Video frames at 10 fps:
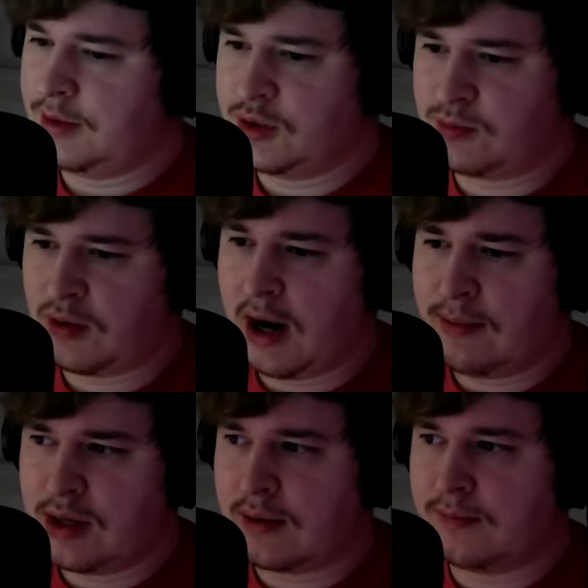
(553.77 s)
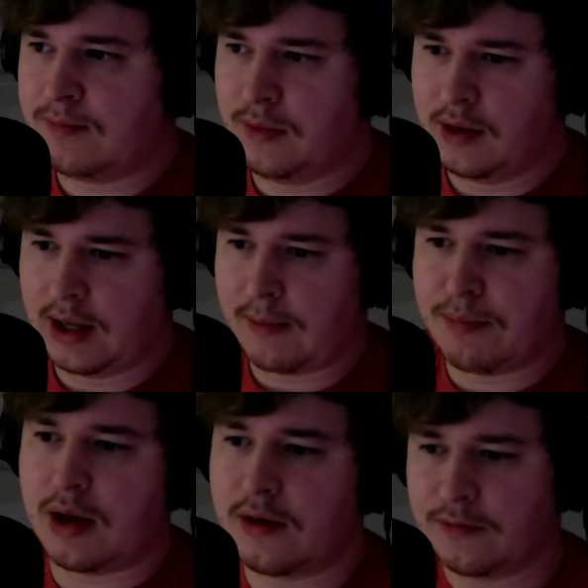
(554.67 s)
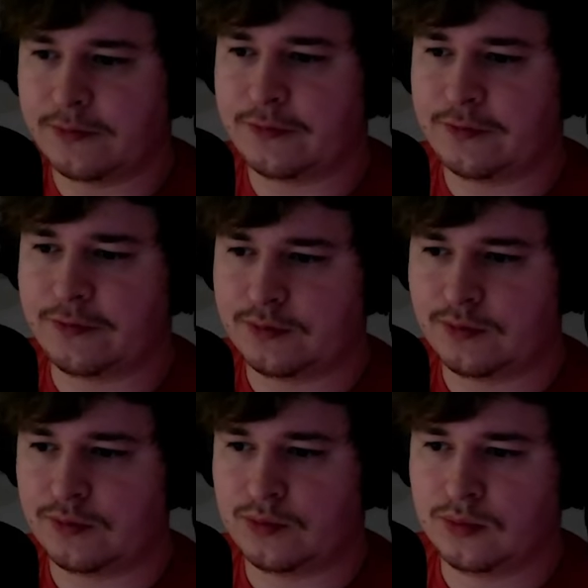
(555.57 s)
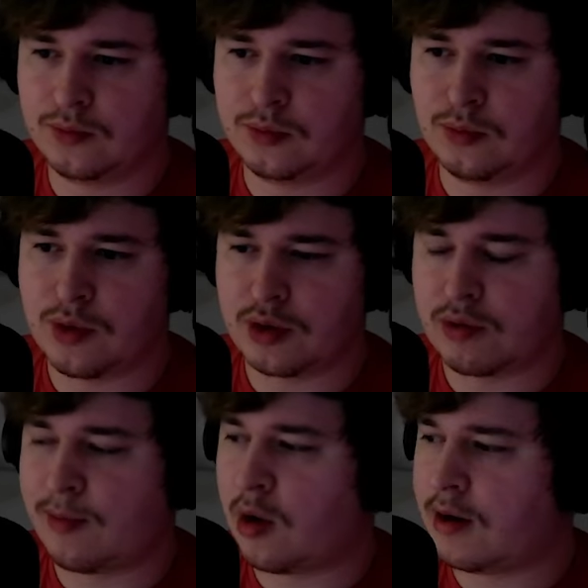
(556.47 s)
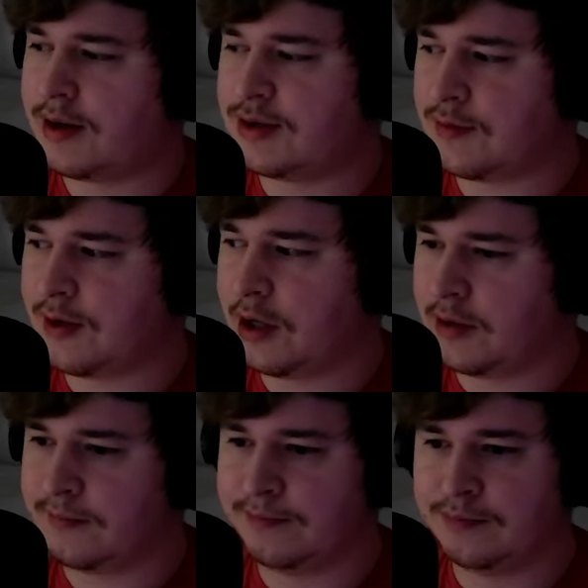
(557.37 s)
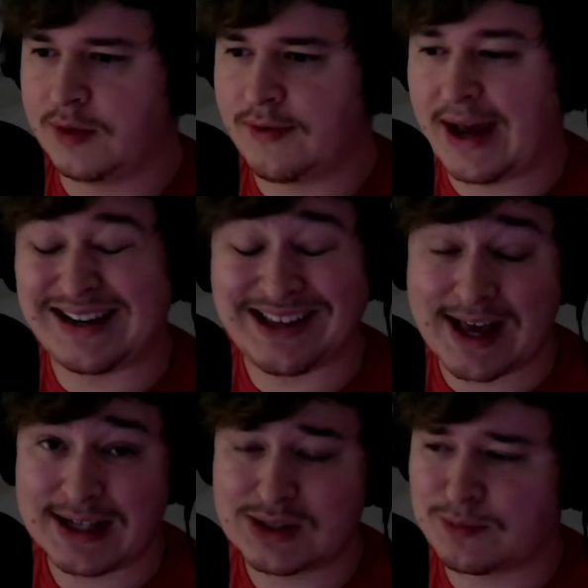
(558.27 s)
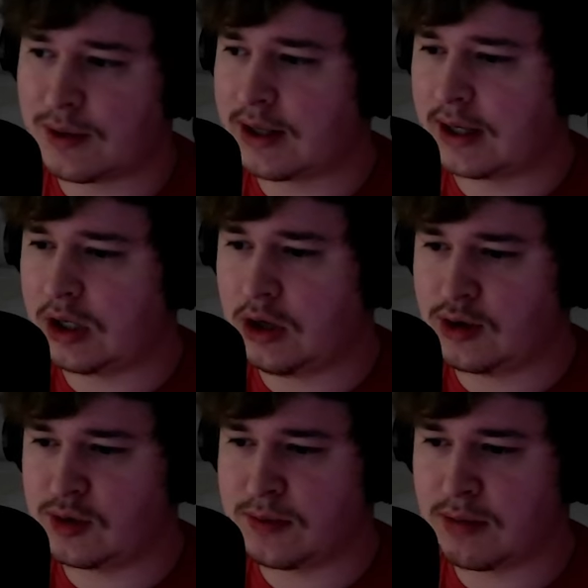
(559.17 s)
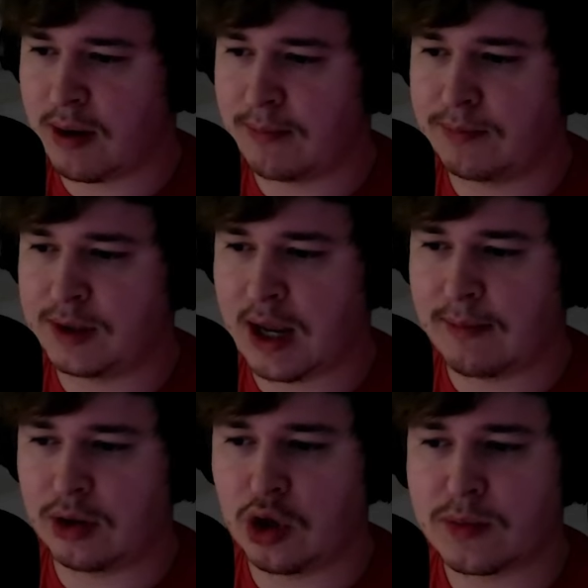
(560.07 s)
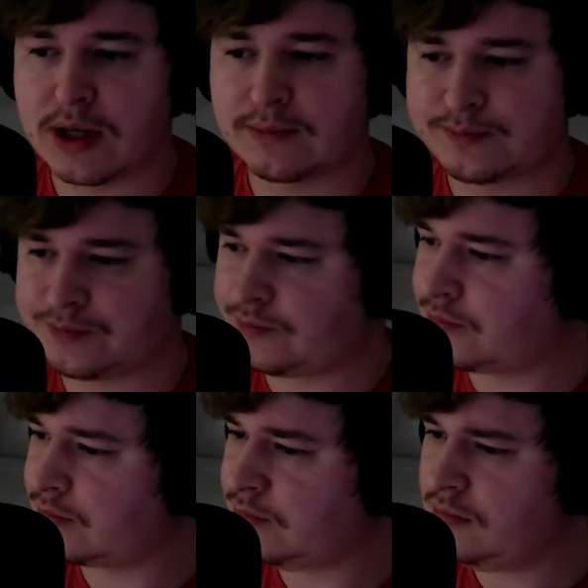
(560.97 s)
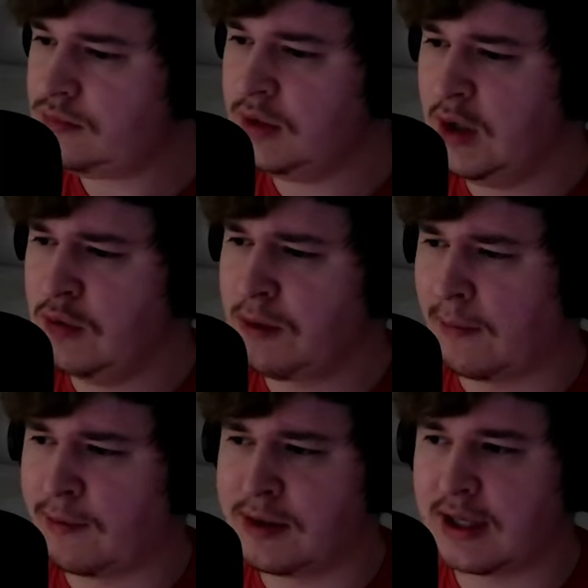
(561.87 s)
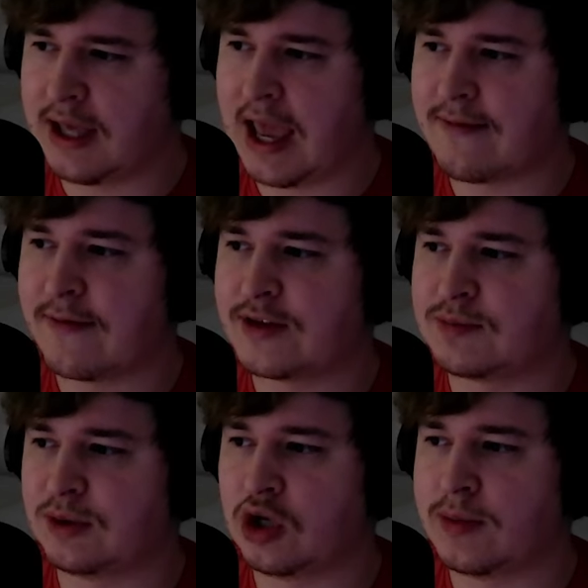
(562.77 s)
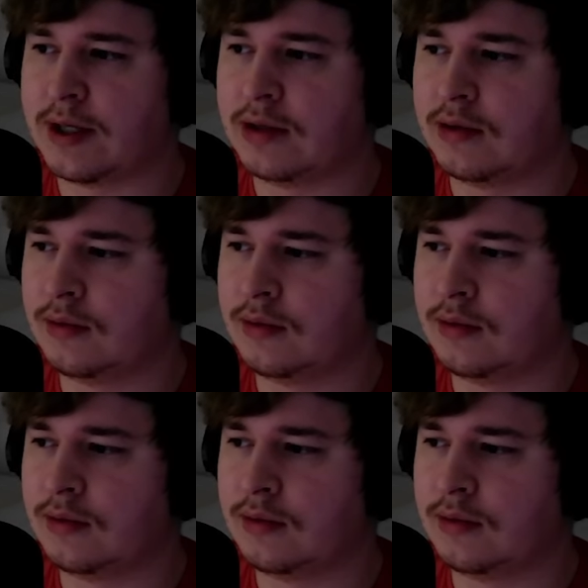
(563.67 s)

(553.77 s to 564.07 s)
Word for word: It's probably a like above where the Grimoire is over here, if I had to guess, but it could also be right down below me. It would probably be the cave if it's below me.